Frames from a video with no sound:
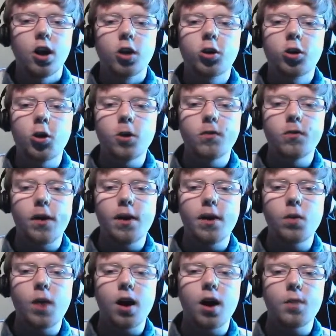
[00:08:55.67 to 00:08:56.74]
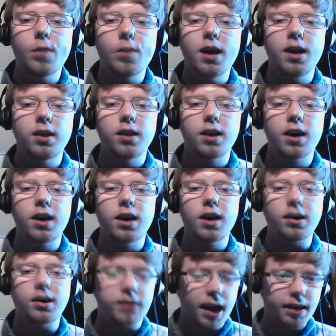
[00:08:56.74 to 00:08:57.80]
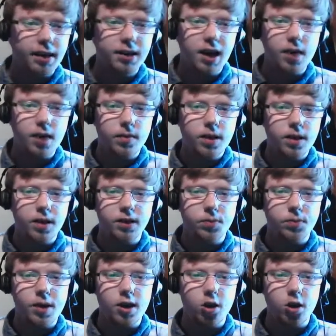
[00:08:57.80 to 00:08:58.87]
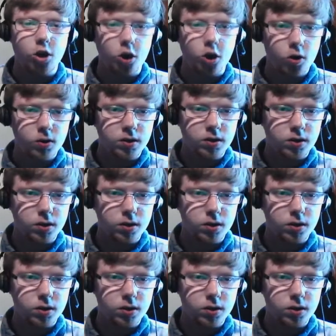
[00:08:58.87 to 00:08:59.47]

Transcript: could very well be the exact team that is being used.